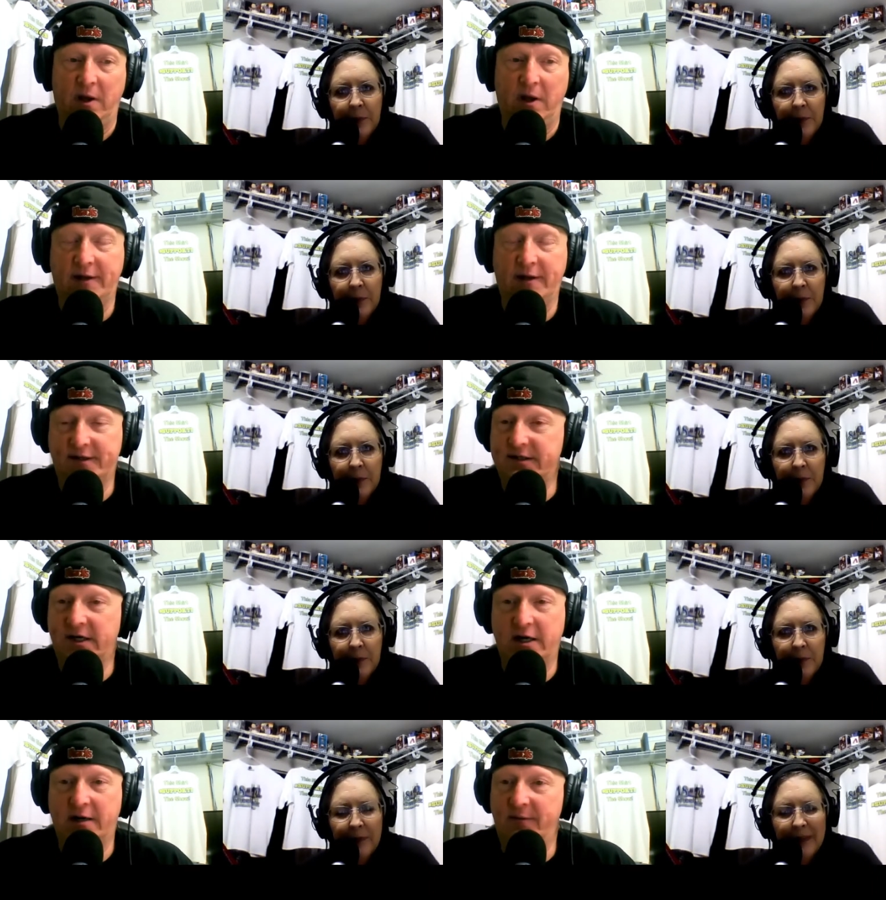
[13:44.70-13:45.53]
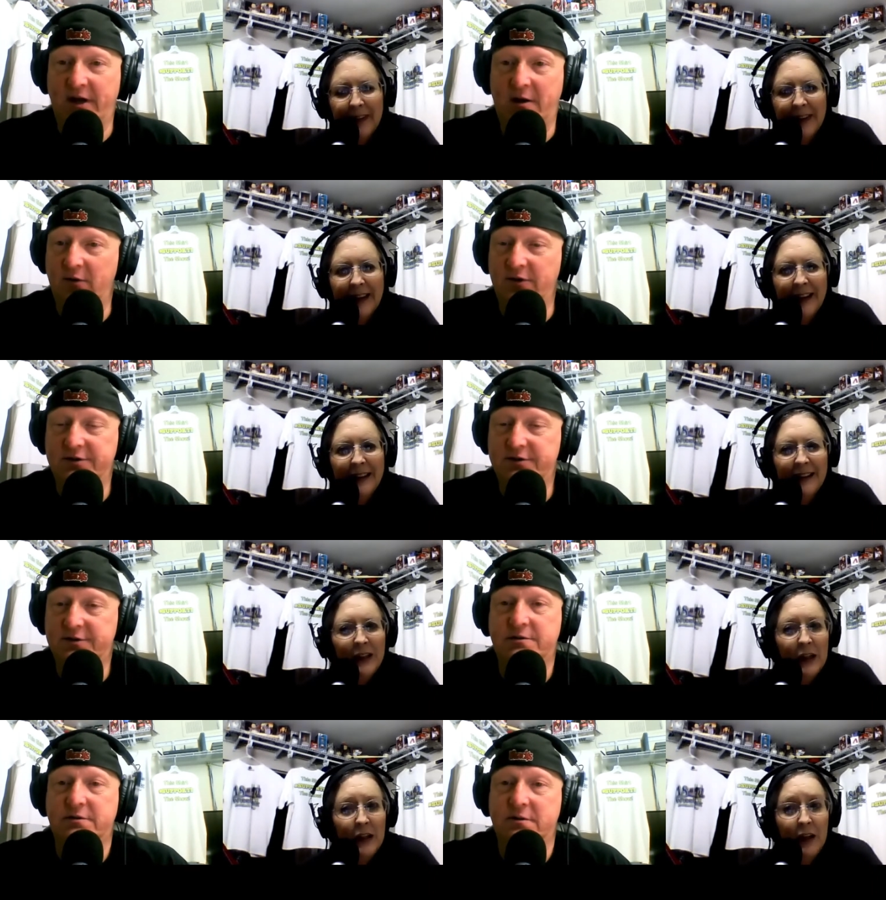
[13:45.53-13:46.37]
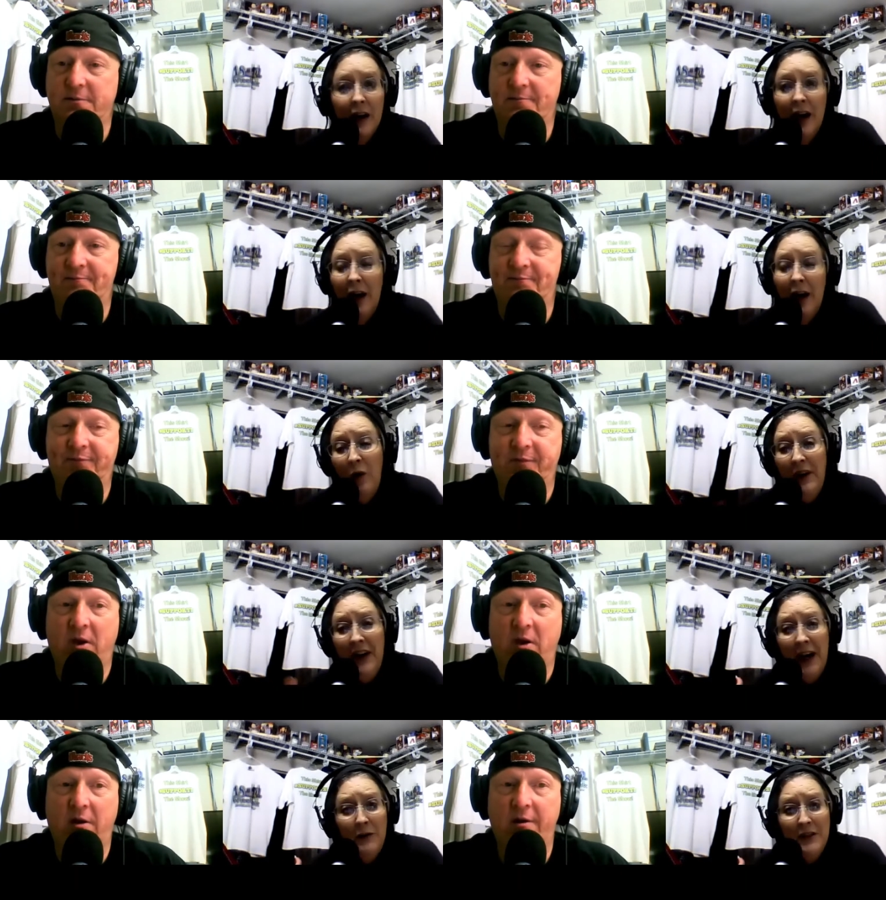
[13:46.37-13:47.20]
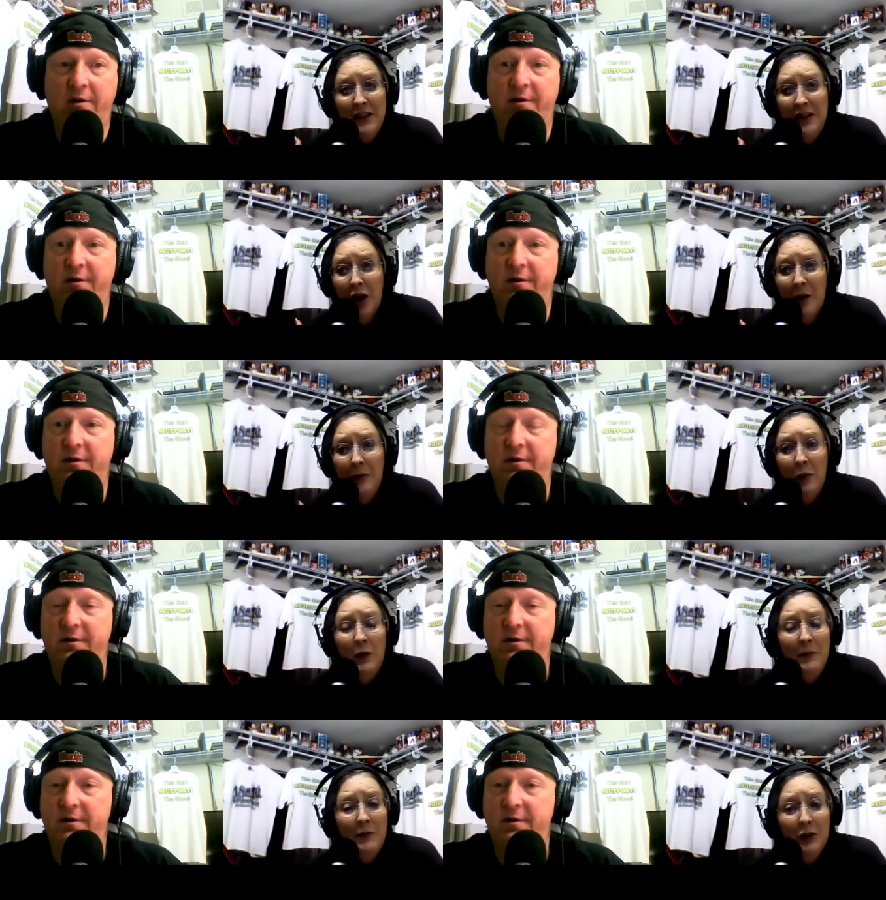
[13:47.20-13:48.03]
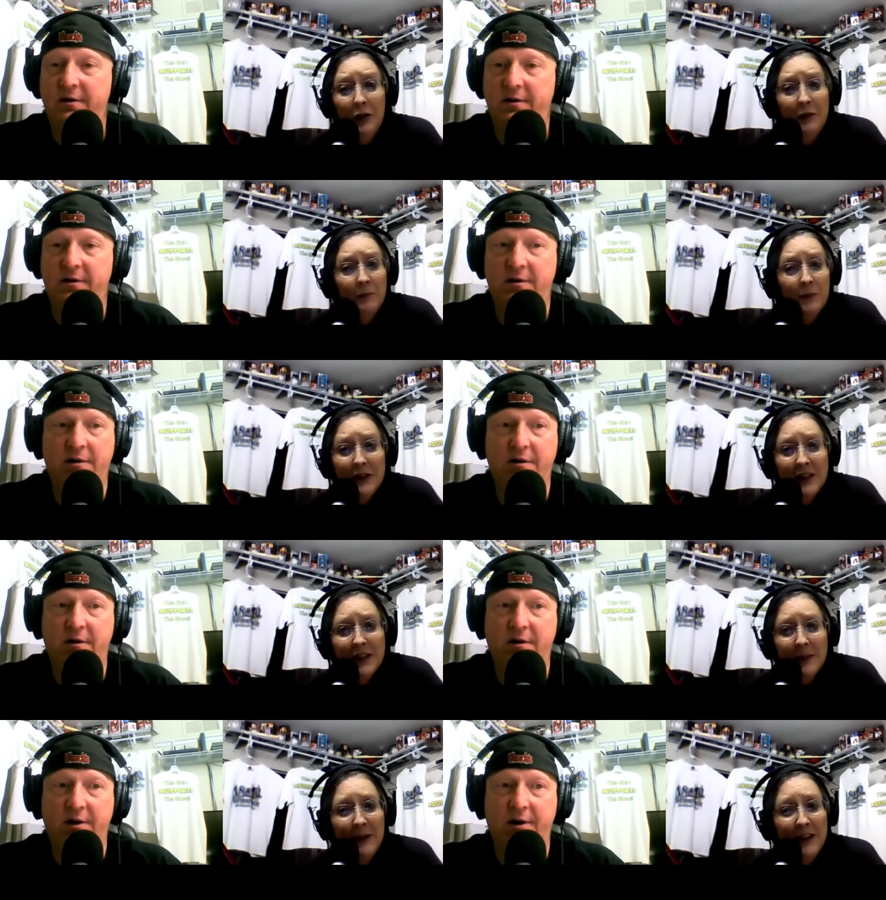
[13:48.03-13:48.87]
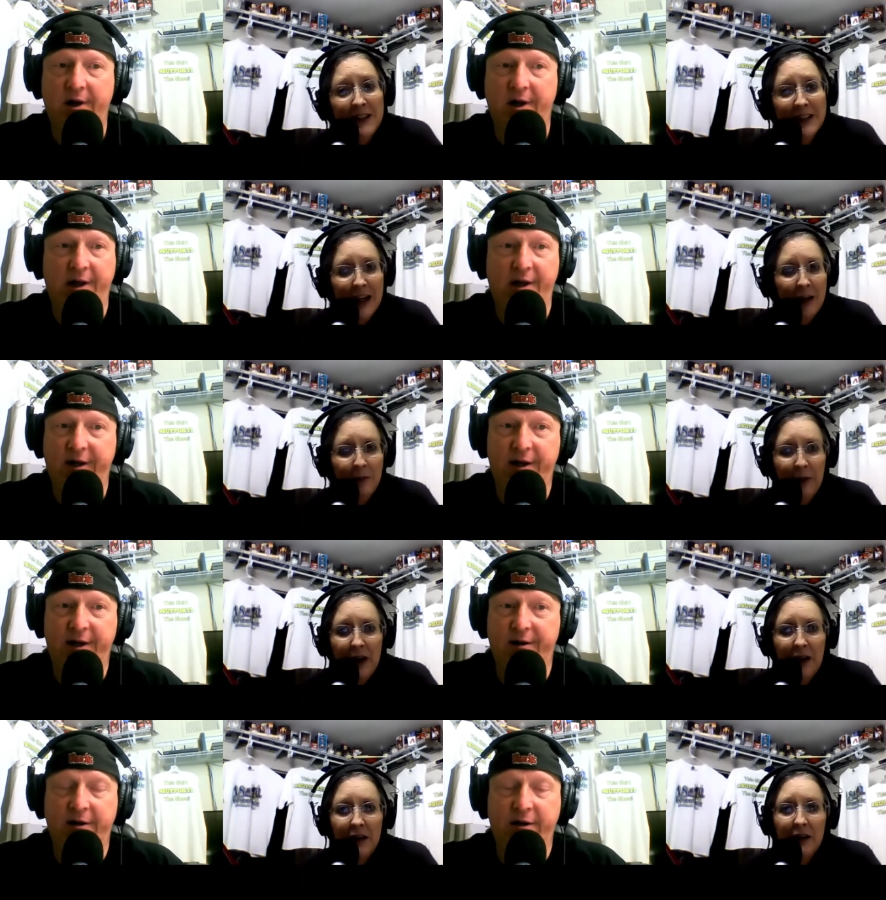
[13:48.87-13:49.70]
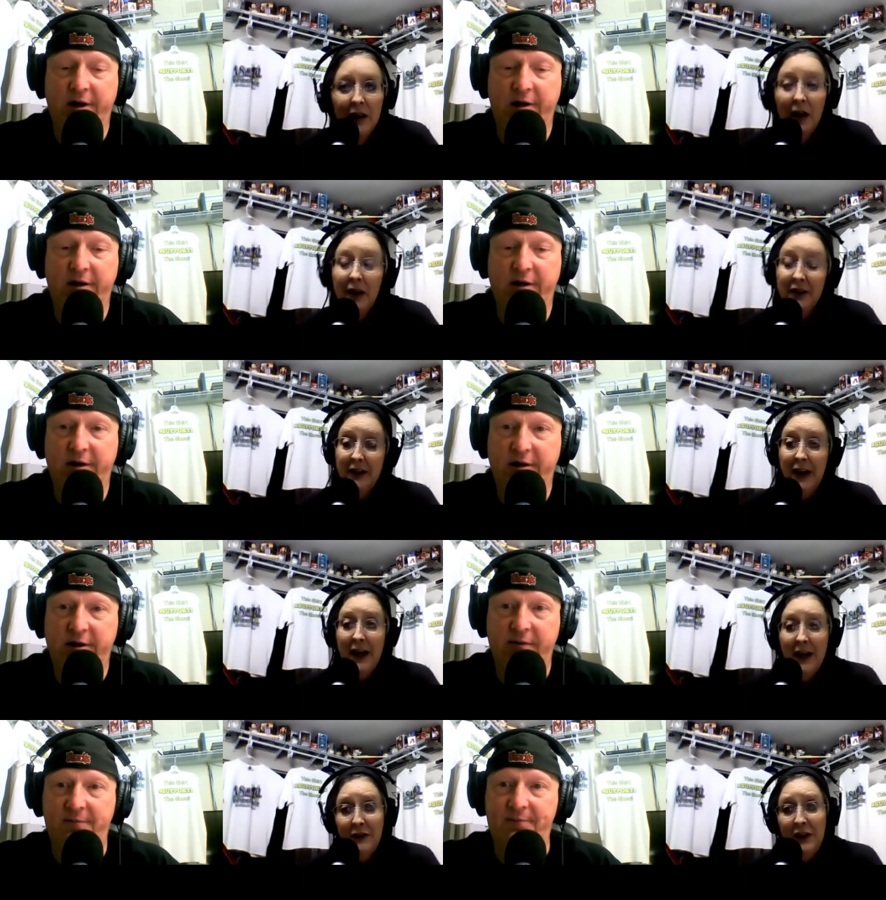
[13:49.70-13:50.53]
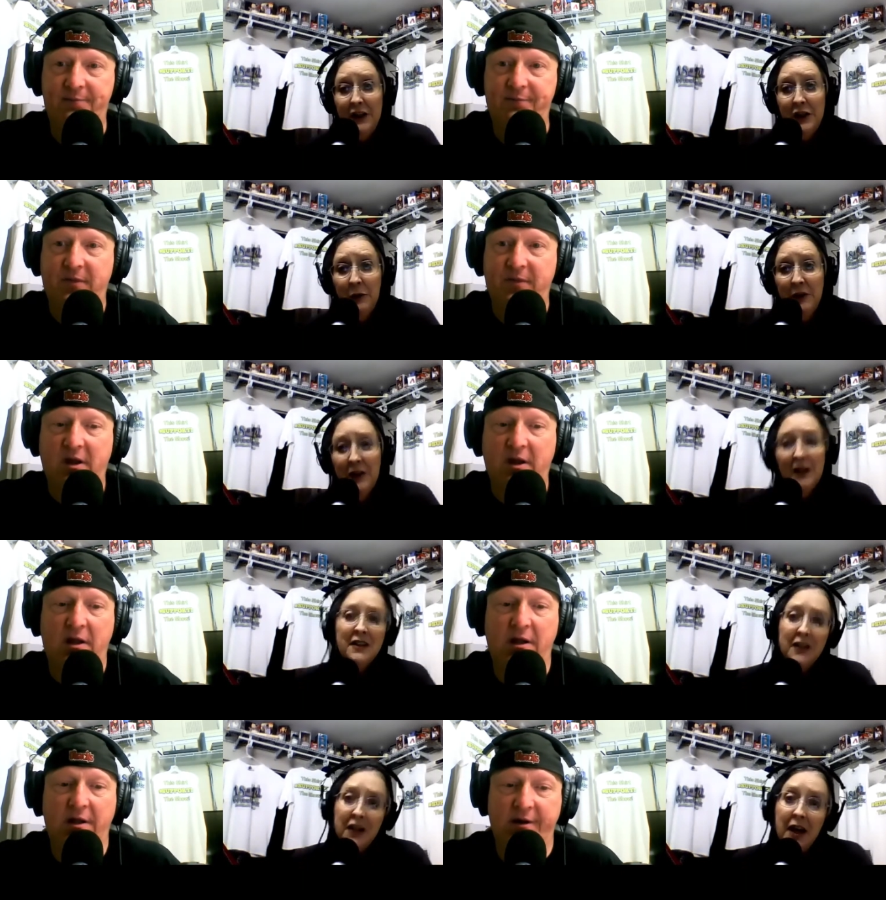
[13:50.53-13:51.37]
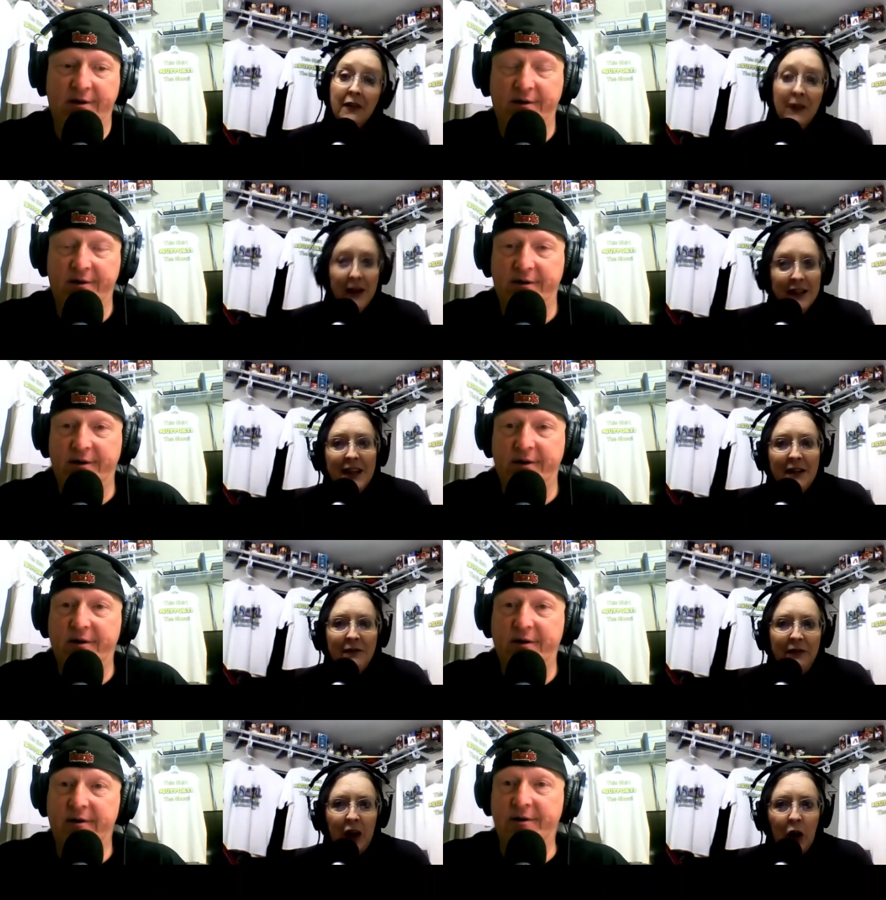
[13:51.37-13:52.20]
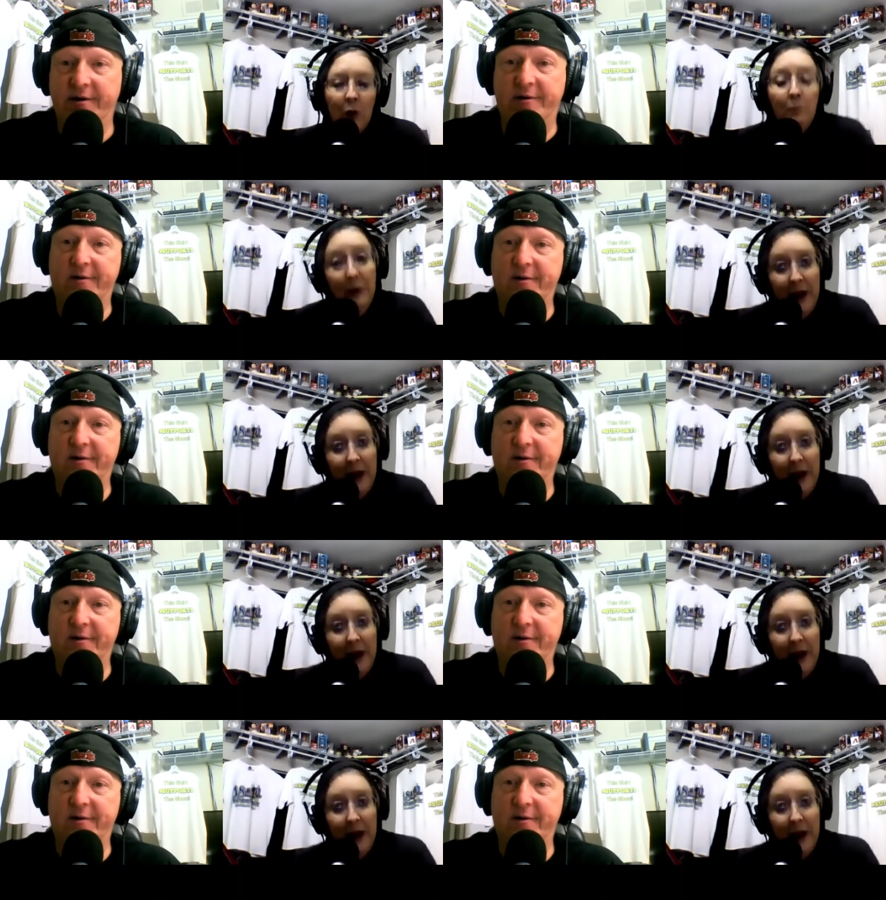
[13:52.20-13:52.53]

Speaker 1: At the time, that was
Speaker 2: when I was in the army, women couldn't participate in combat. Yeah. Did I, I, have an issue with it? I said, yeah, that's not fair, but I